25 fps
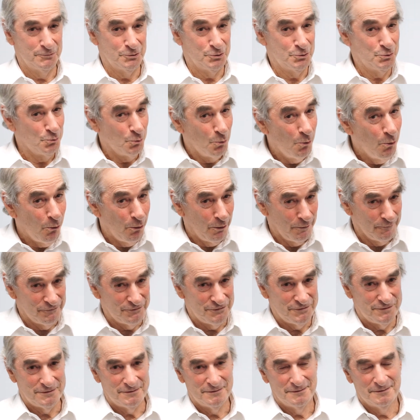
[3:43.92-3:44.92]

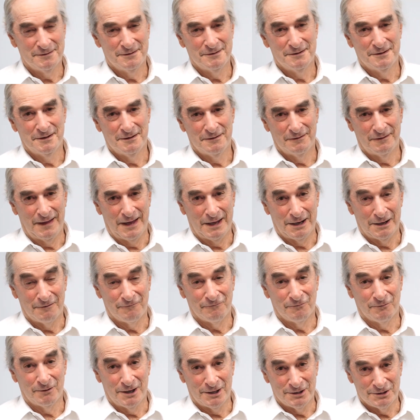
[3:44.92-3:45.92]
dwarfs that
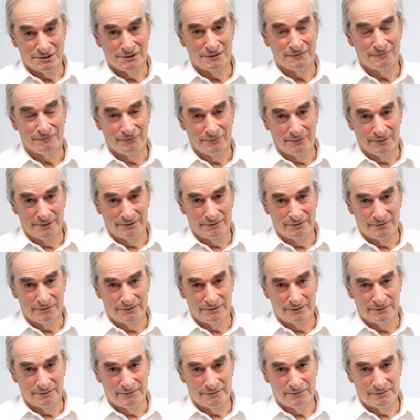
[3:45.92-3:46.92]
of Russia, for
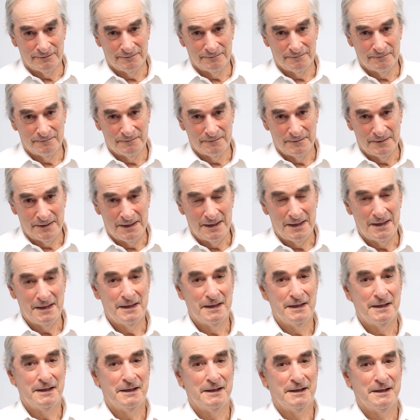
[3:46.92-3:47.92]
instance.
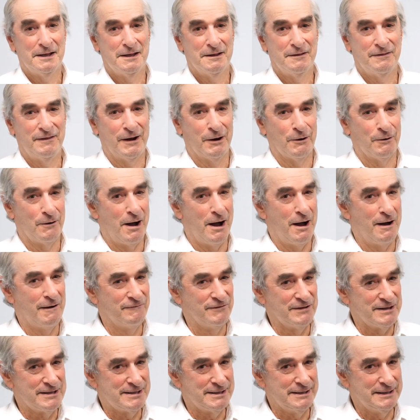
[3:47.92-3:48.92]
They are
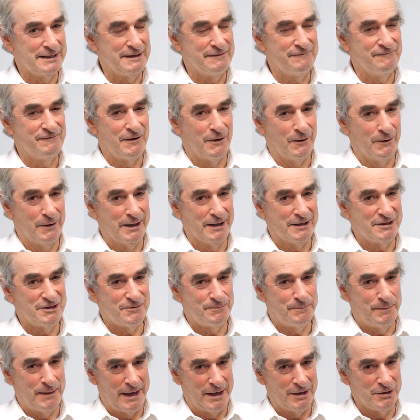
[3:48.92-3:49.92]
obviously very
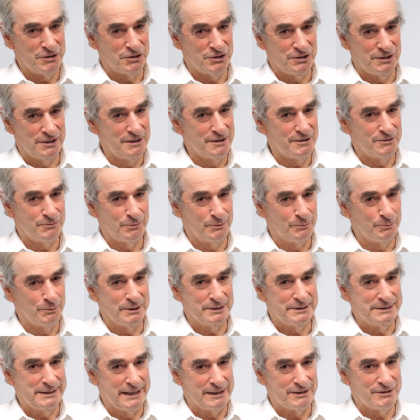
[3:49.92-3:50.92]
expansionist when
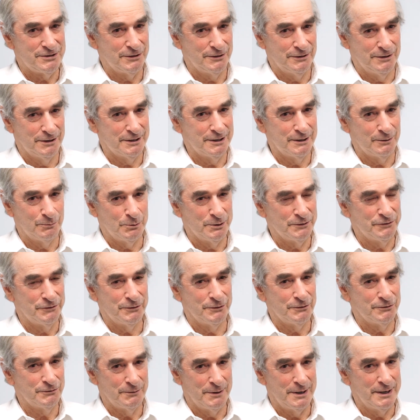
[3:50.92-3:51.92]
one takes a look at what
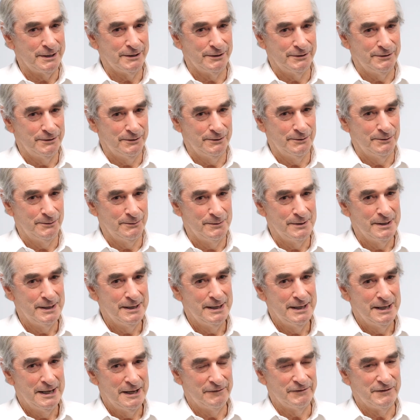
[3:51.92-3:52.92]
they're trying to do
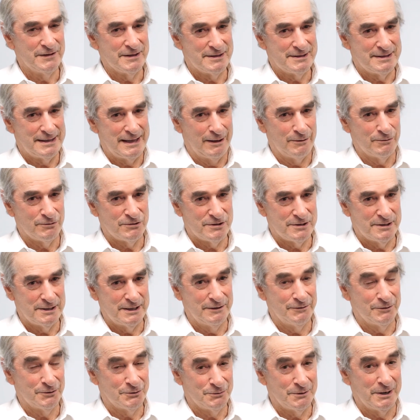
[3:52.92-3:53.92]
in the South
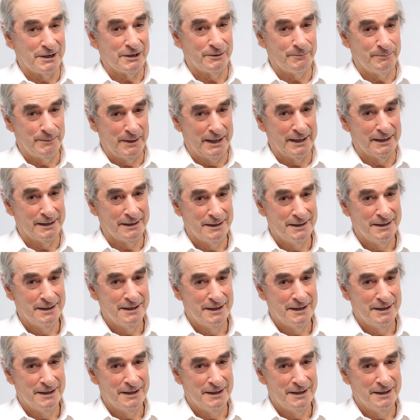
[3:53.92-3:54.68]
Sea. They're trying to make